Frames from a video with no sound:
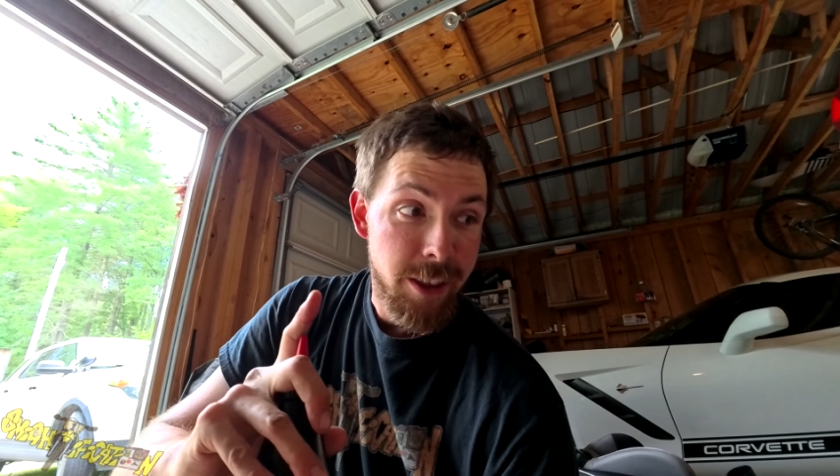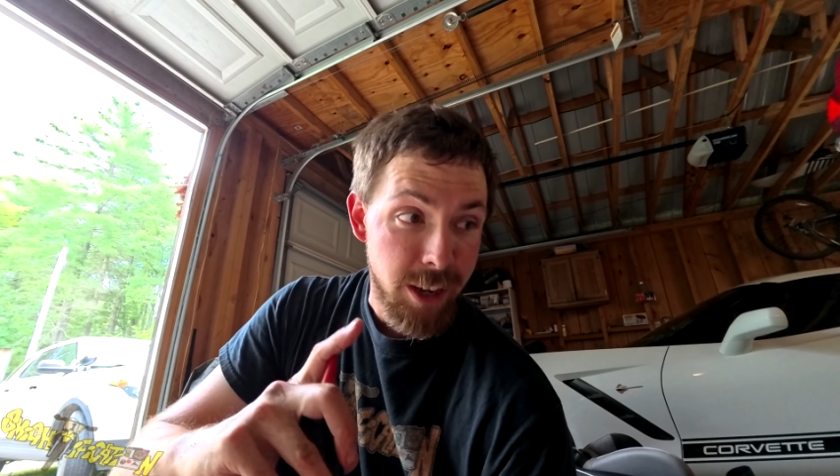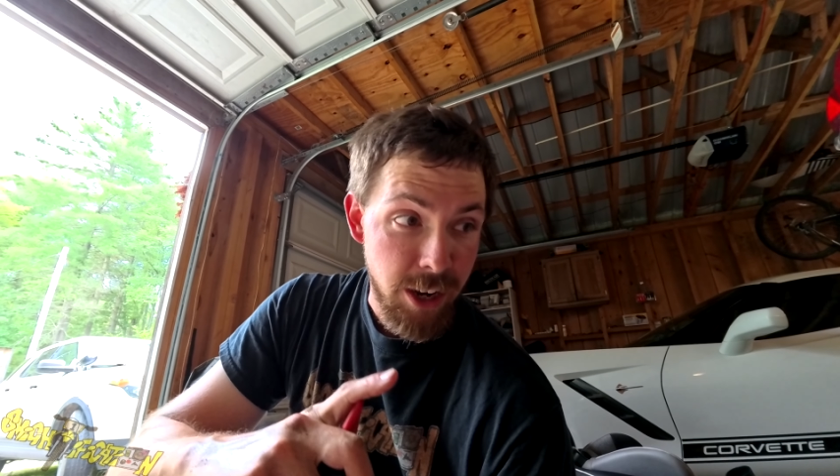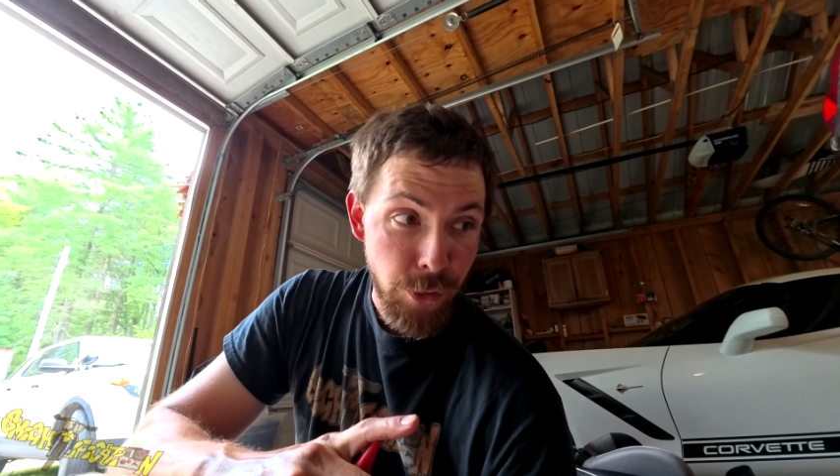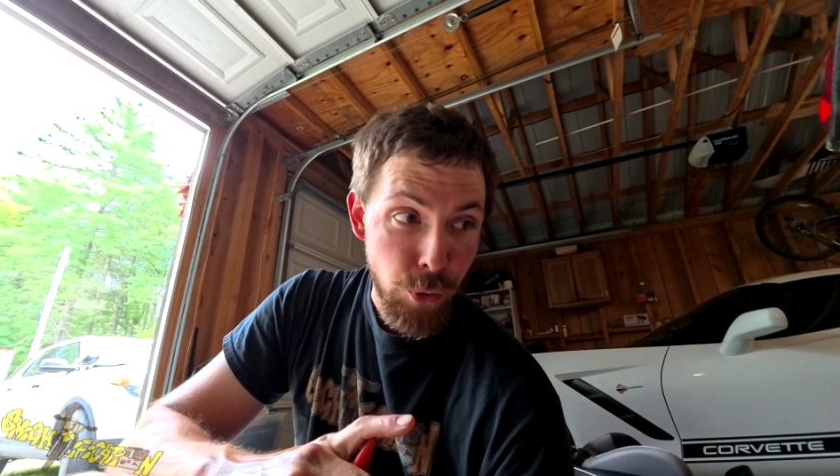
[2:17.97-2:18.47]
the
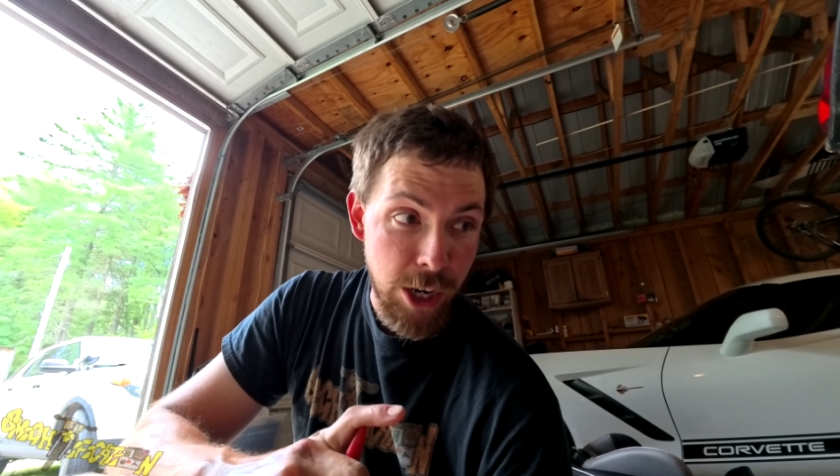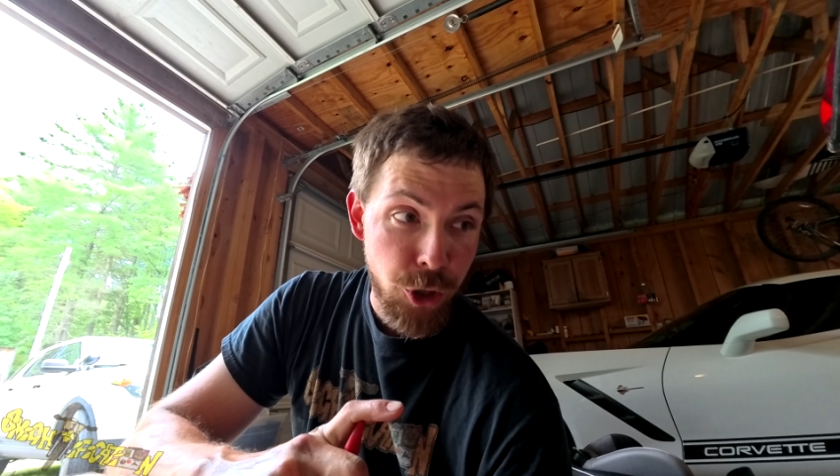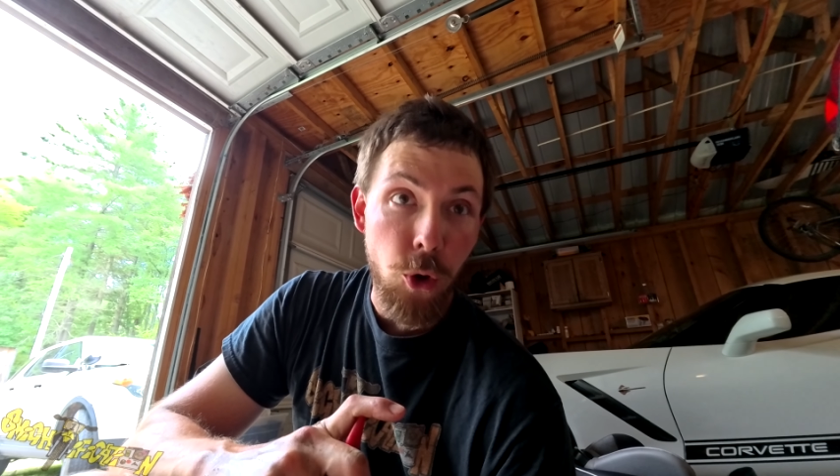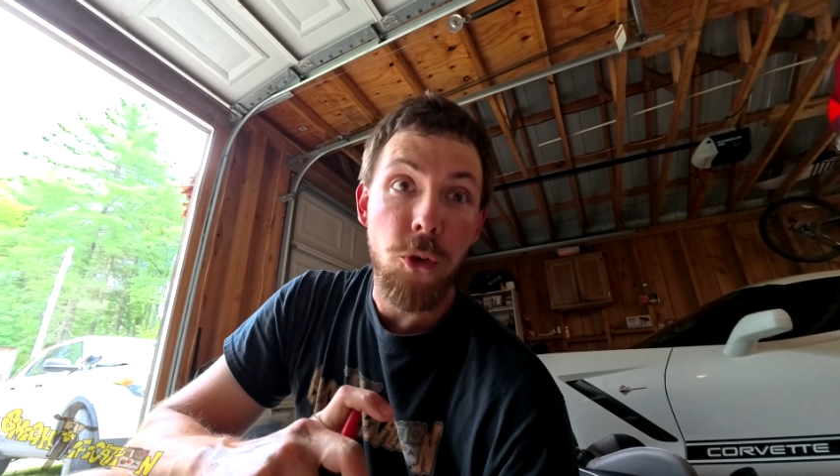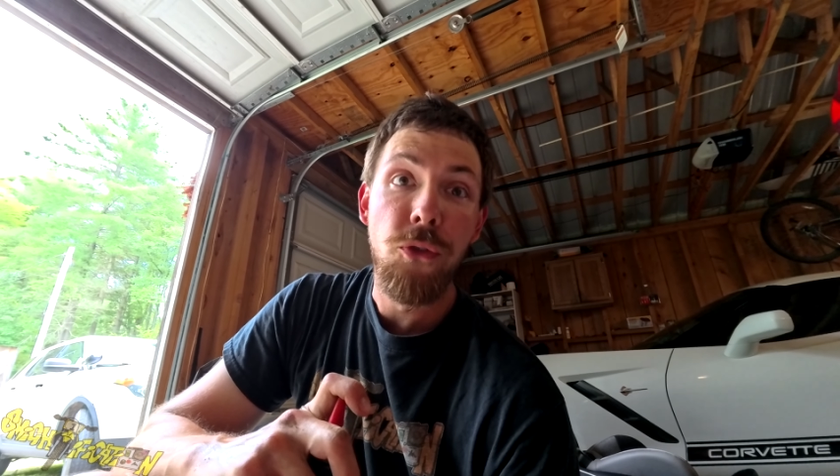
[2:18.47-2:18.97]

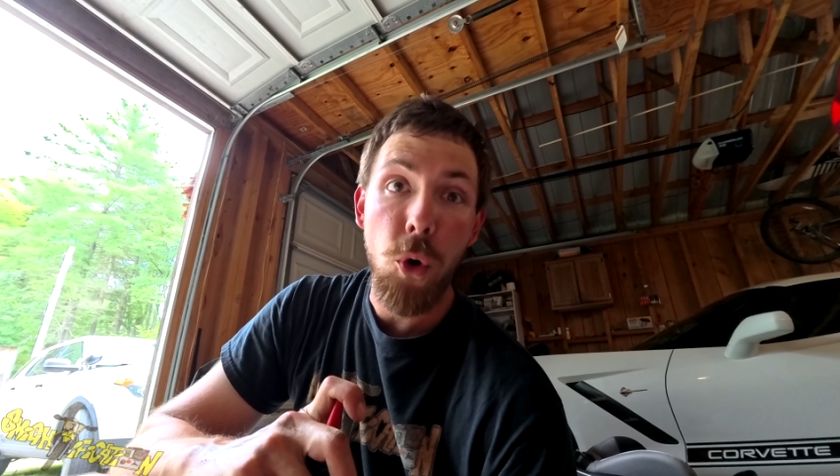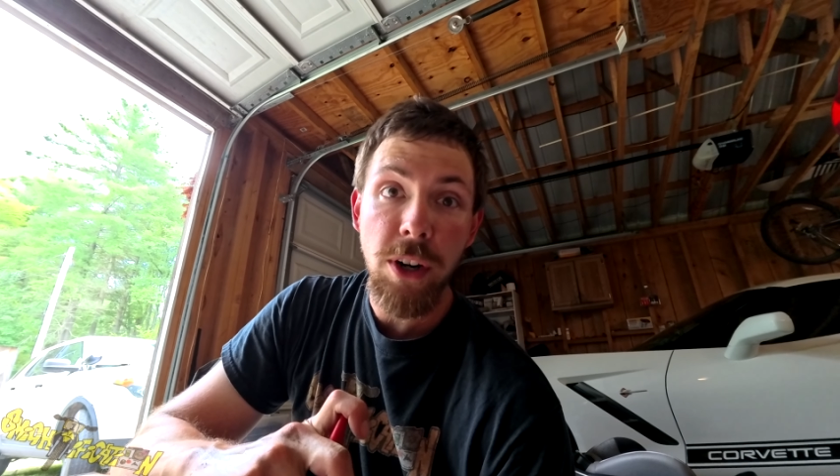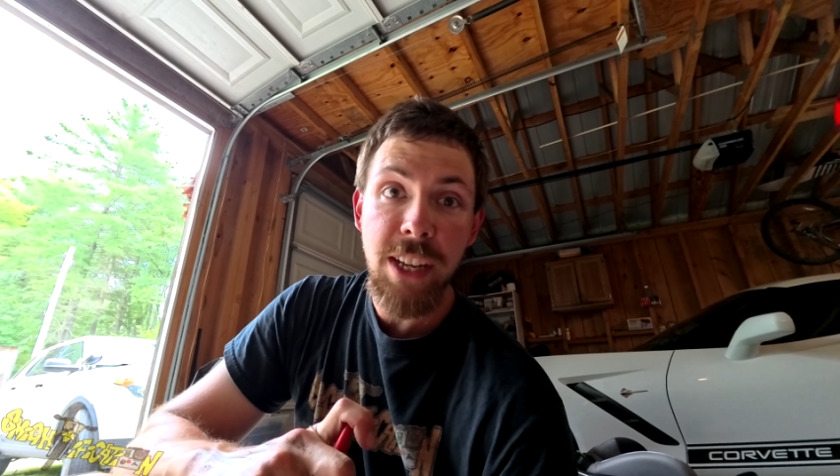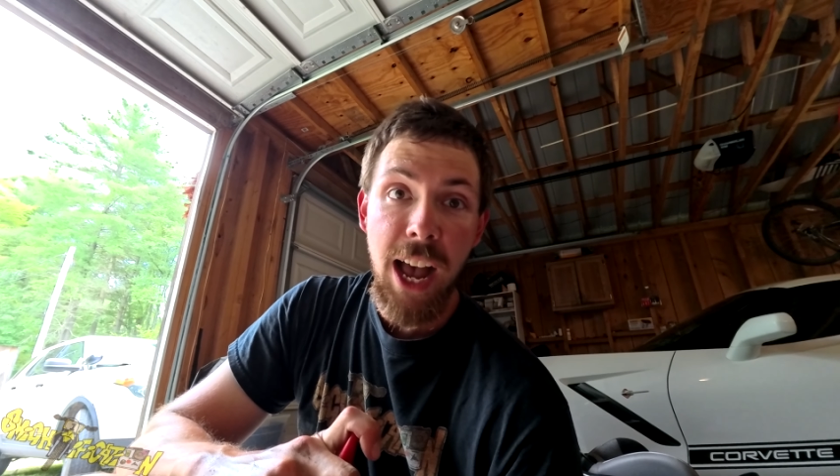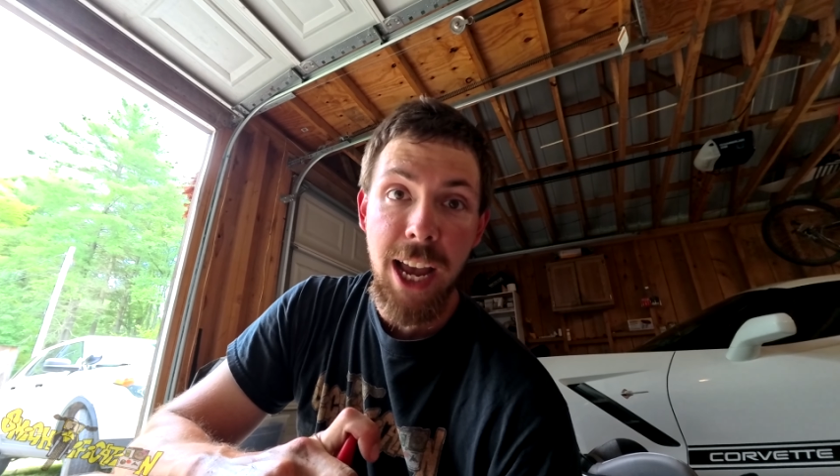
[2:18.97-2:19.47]
differential
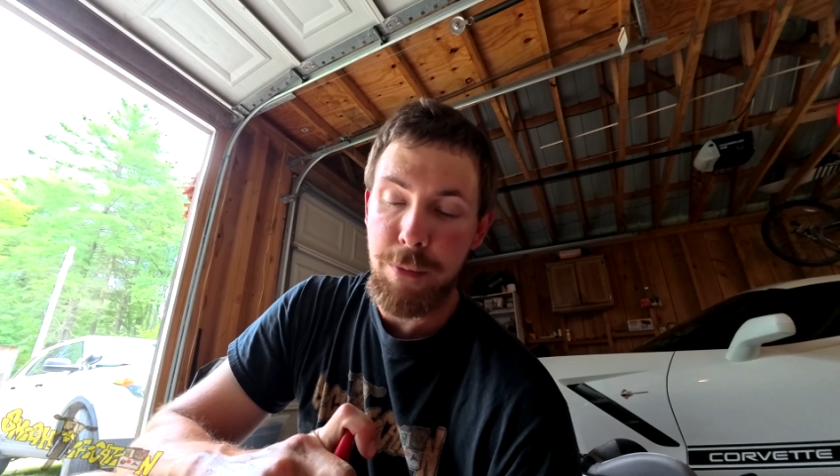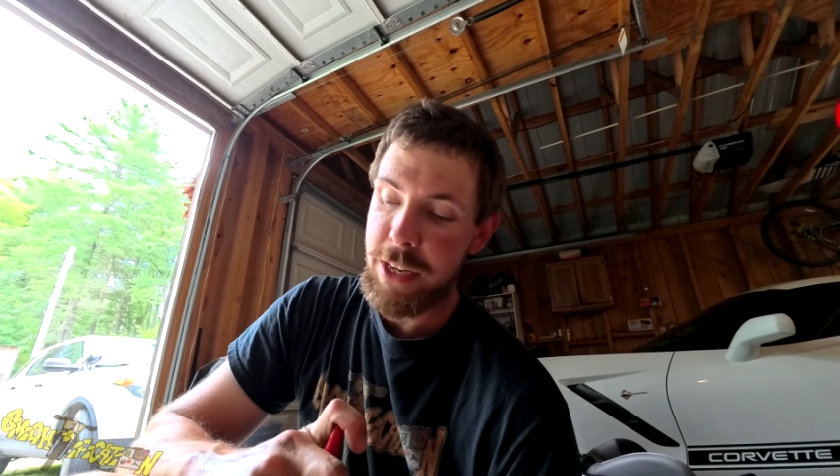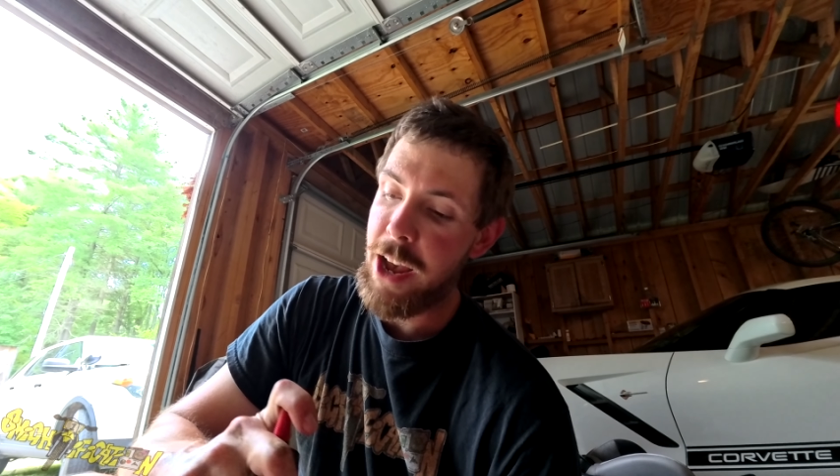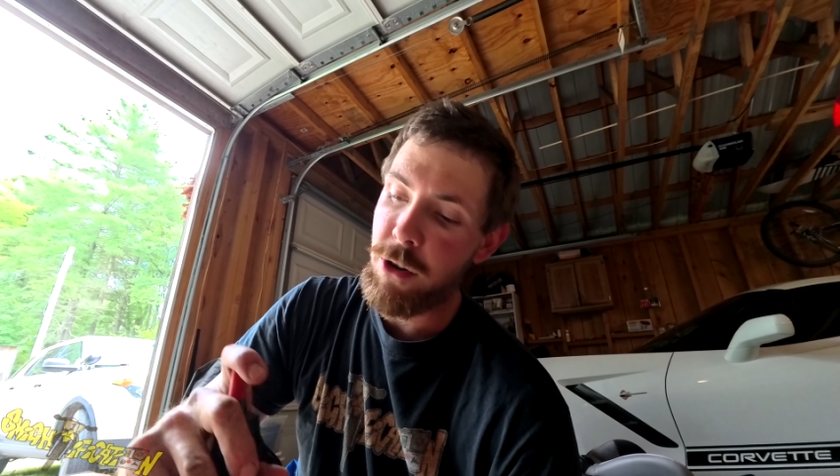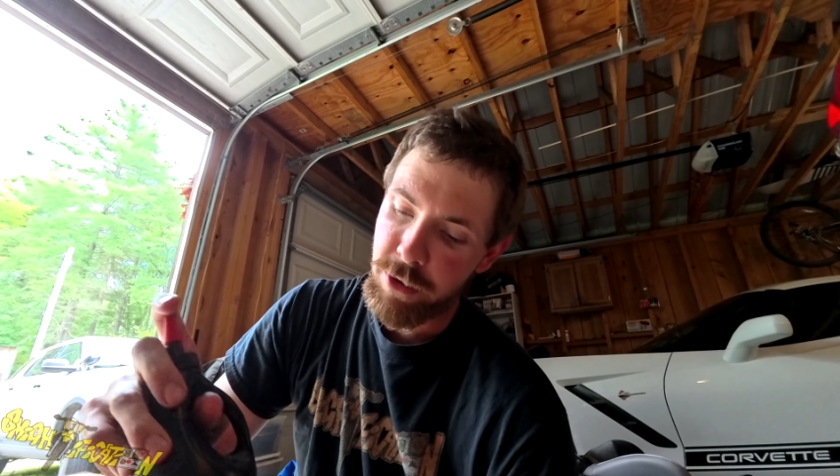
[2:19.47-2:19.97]
4 times.
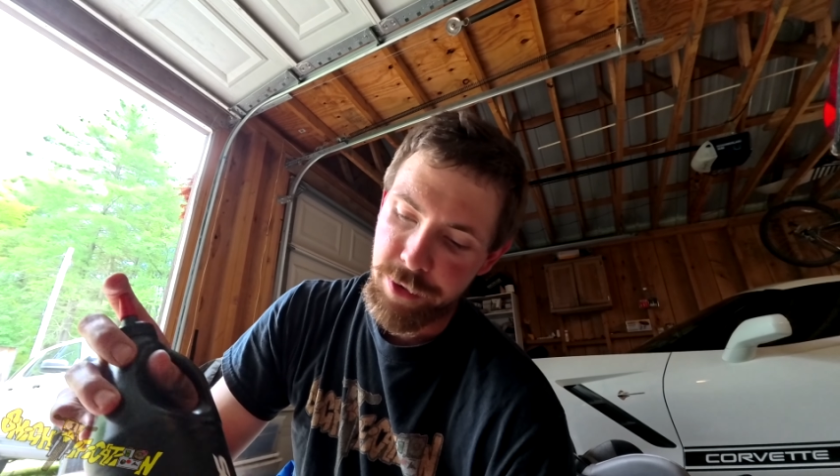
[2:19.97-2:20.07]
Now,